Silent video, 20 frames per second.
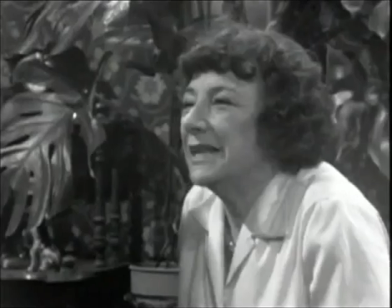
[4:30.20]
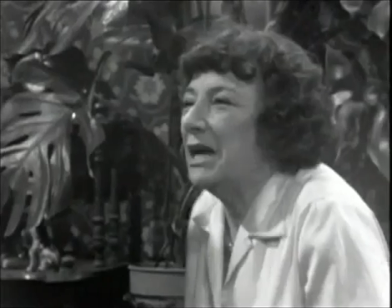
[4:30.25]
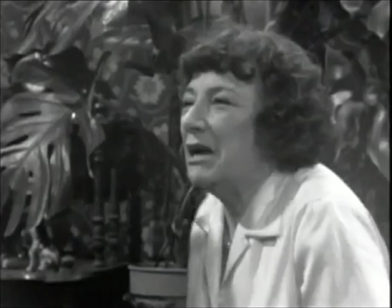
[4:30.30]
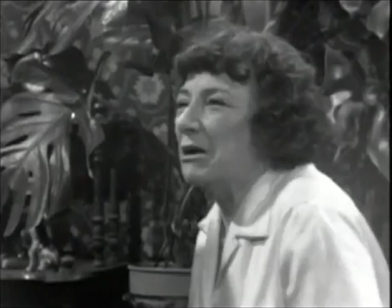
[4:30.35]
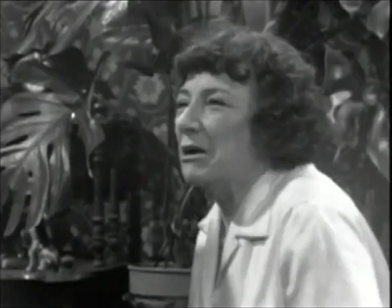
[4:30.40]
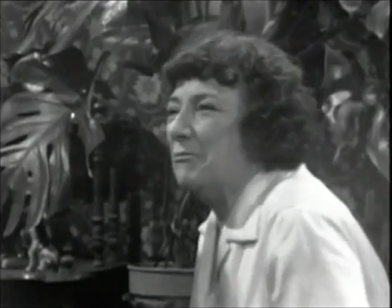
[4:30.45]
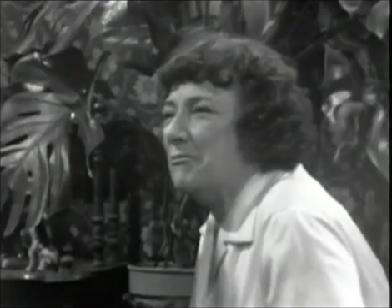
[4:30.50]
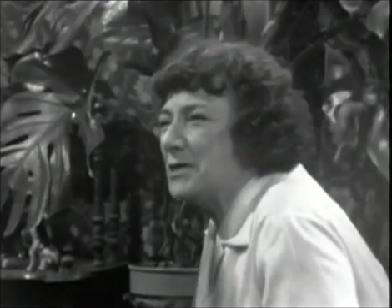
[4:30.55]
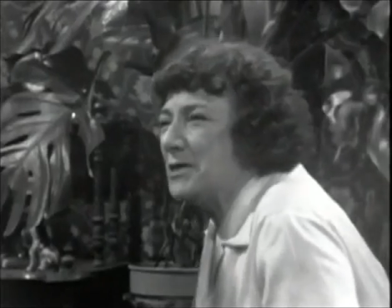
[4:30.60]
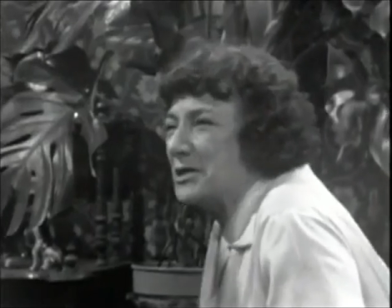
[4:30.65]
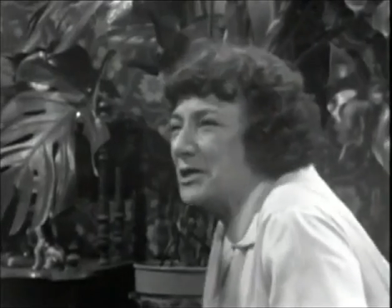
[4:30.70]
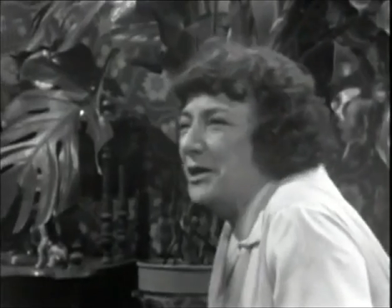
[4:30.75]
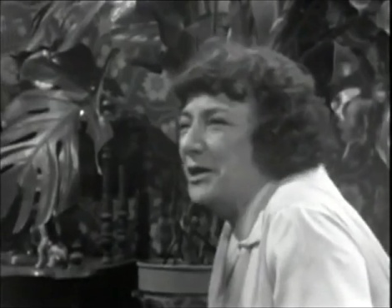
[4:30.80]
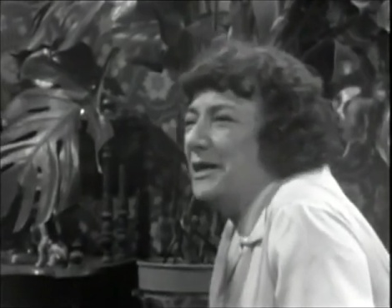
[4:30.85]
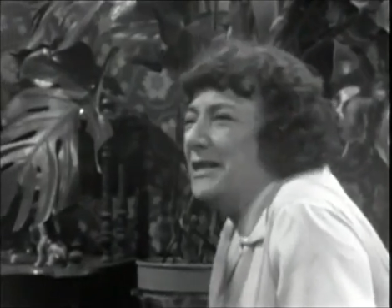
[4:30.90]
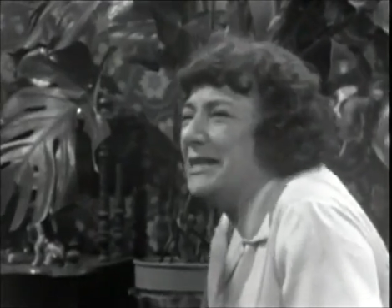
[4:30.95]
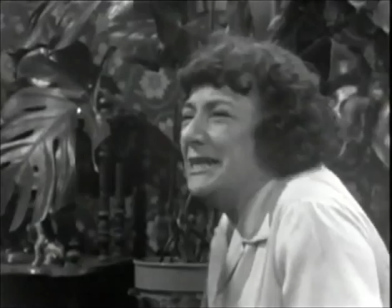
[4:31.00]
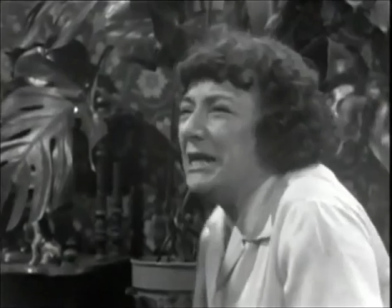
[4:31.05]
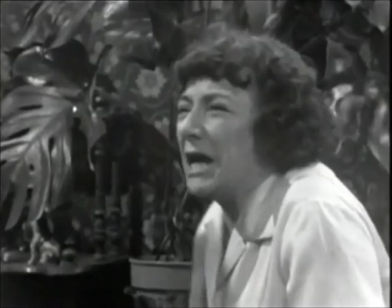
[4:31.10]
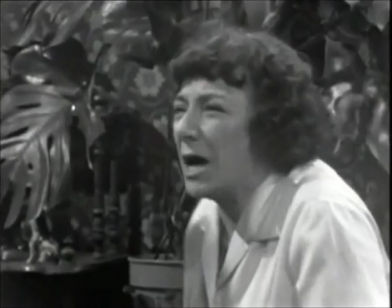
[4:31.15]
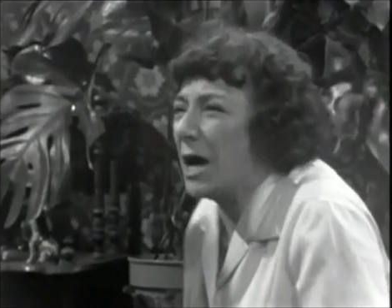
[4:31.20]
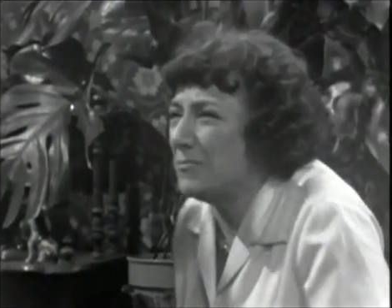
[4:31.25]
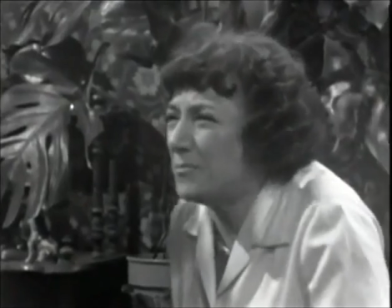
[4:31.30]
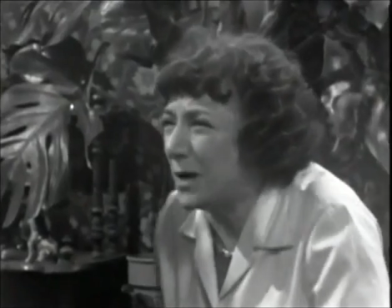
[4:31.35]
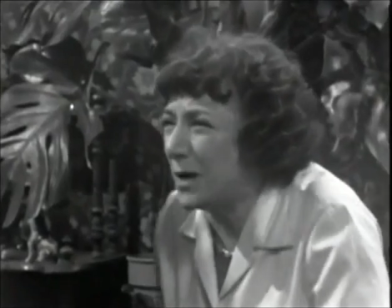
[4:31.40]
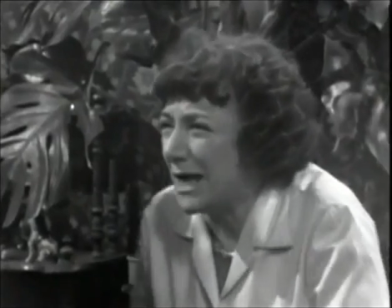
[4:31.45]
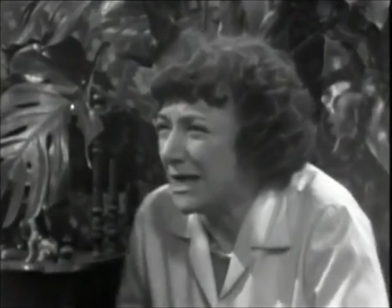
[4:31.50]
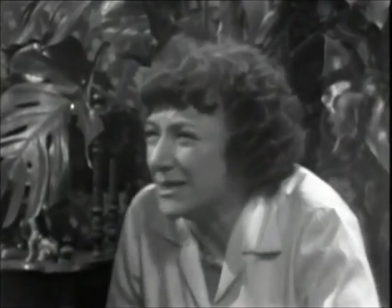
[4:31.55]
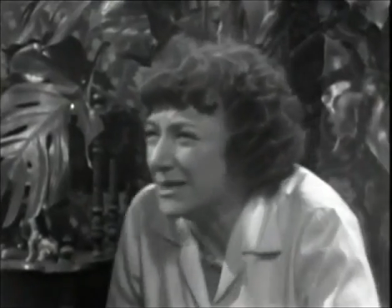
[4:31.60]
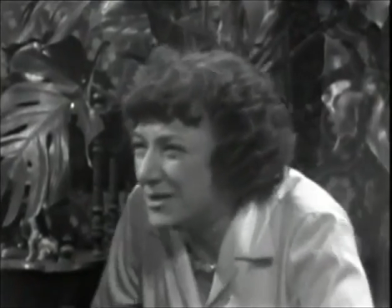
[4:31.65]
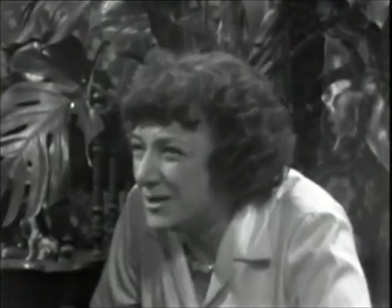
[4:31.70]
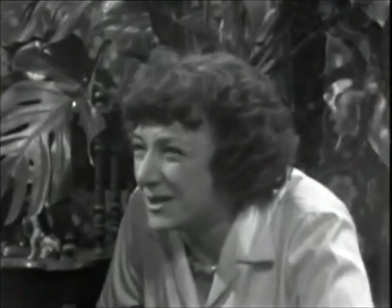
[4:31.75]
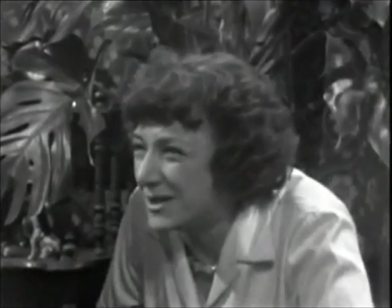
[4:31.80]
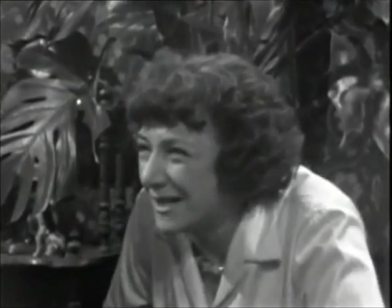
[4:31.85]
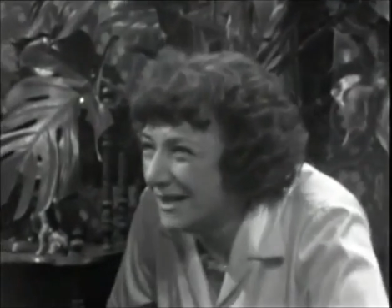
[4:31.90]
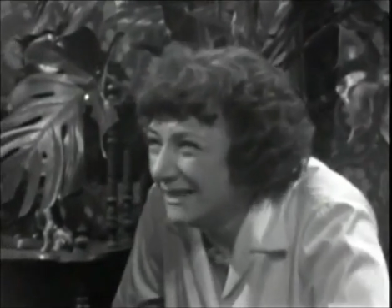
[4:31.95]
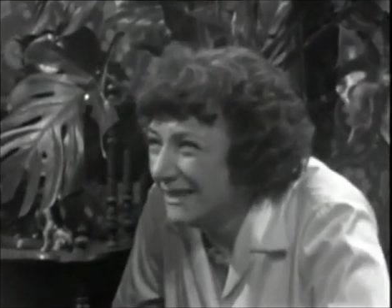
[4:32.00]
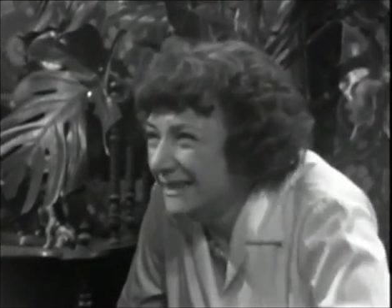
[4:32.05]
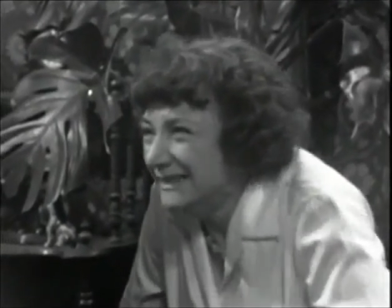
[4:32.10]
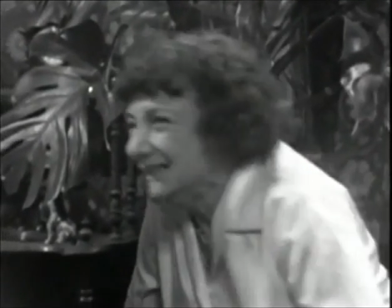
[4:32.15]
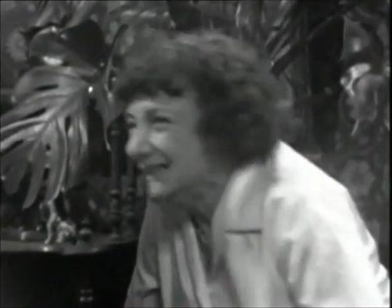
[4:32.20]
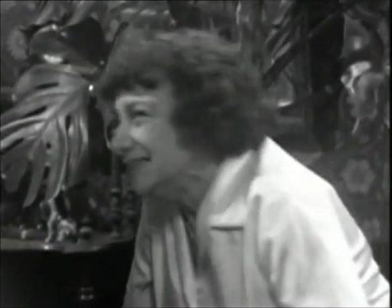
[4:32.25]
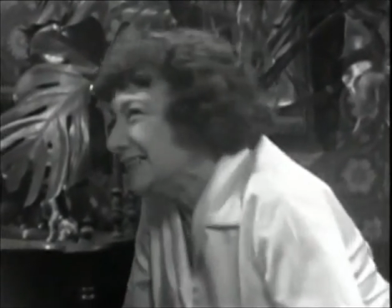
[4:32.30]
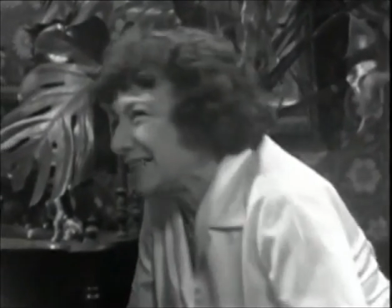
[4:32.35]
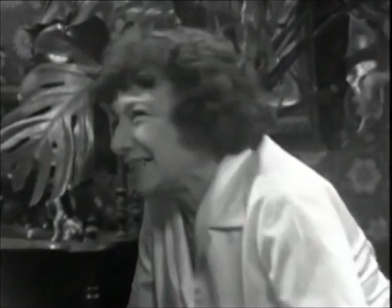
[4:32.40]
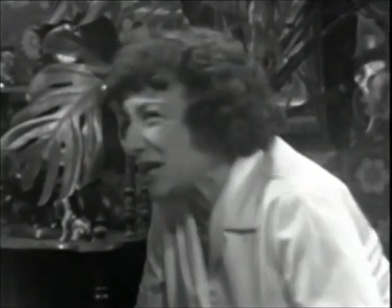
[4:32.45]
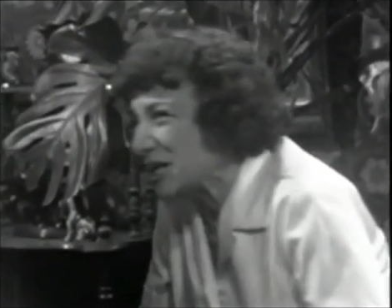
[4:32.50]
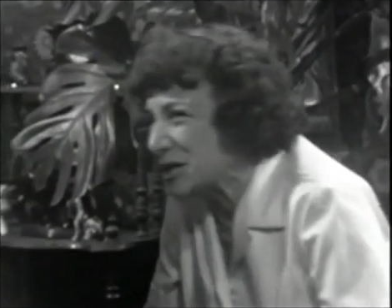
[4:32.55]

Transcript: Uh, Mr. Eli Pledge, take